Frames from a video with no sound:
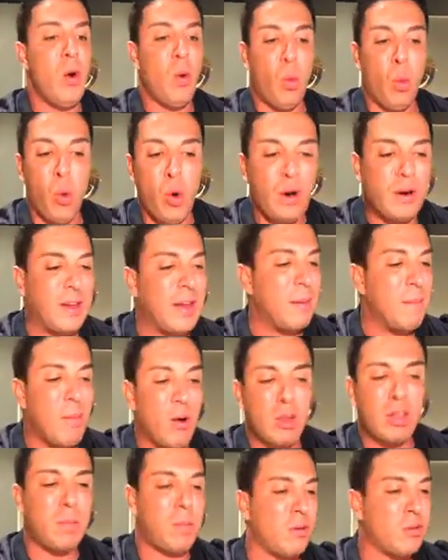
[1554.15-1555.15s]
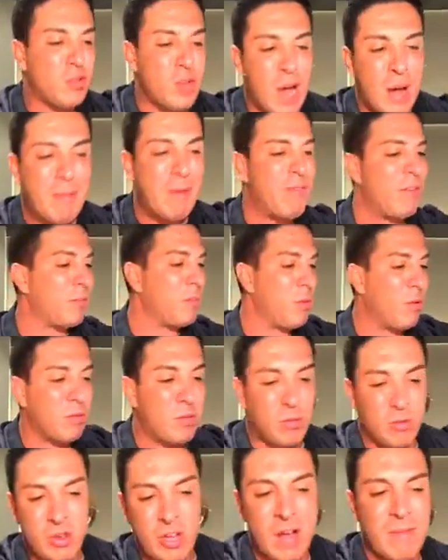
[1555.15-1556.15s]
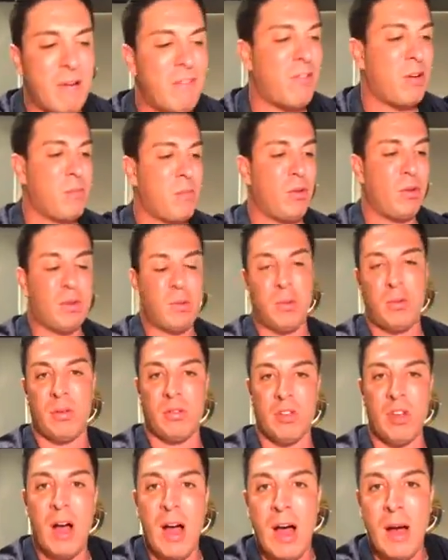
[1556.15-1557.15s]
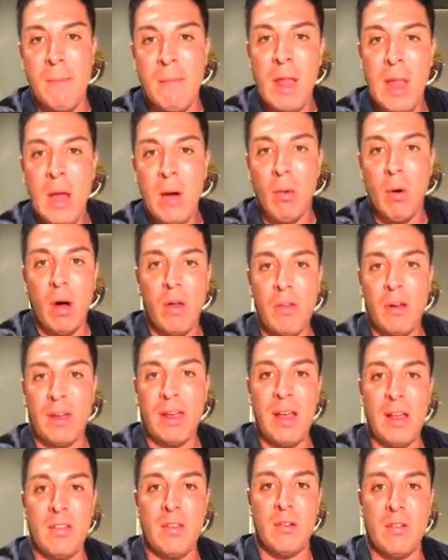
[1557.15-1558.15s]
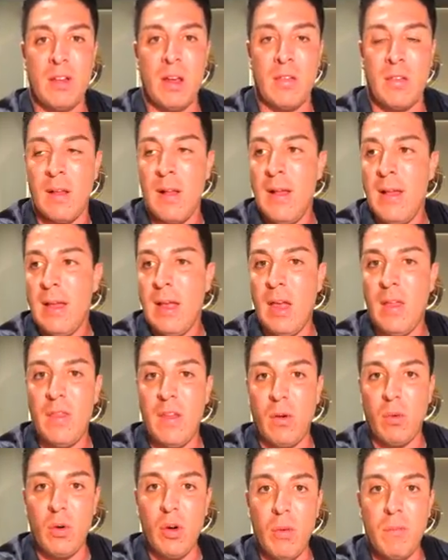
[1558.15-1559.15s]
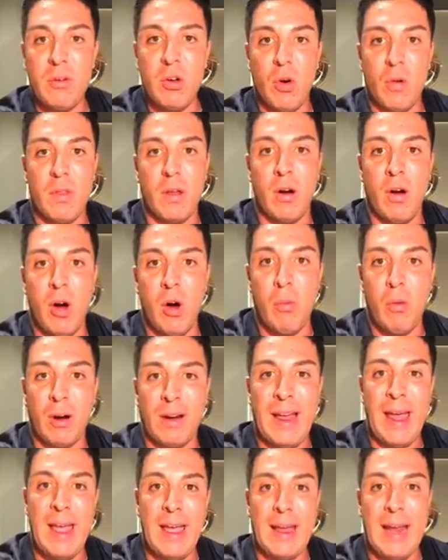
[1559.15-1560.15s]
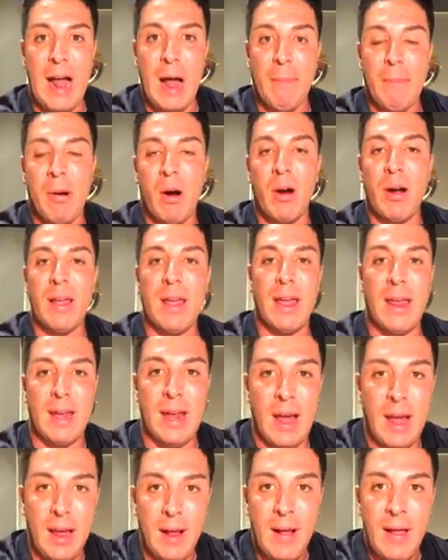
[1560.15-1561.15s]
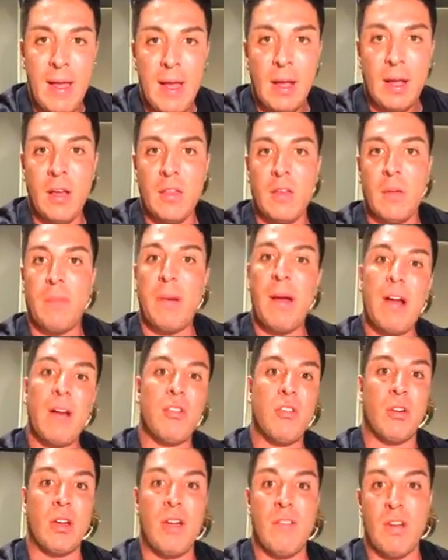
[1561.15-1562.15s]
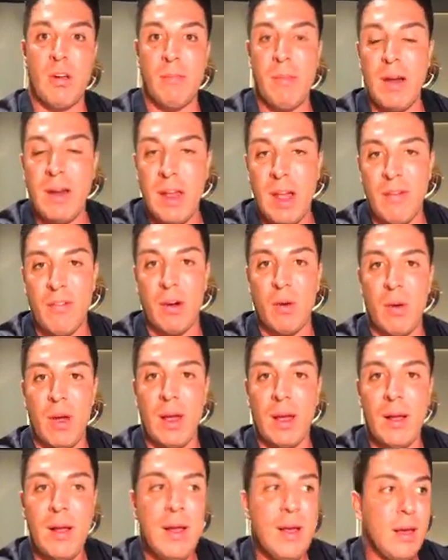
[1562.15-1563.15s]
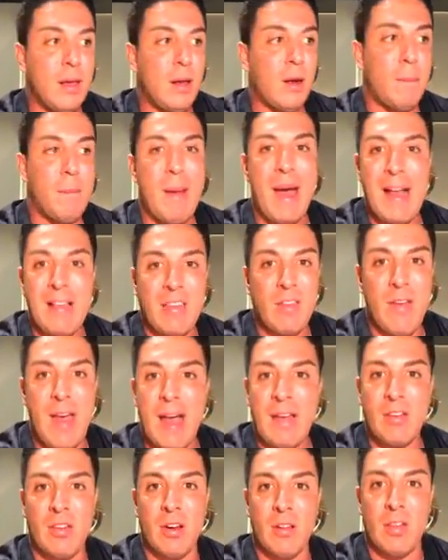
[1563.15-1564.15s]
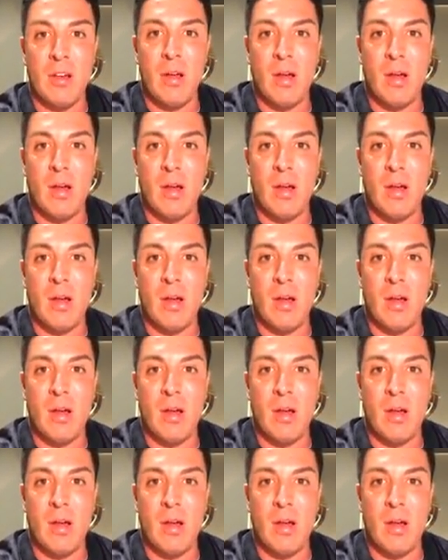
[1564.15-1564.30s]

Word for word: working multiple job after multiple job after multiple job, while other kids are just in their room doing their homework, hanging out, partying at night because their parents are giving them money every week. You know, massive action is all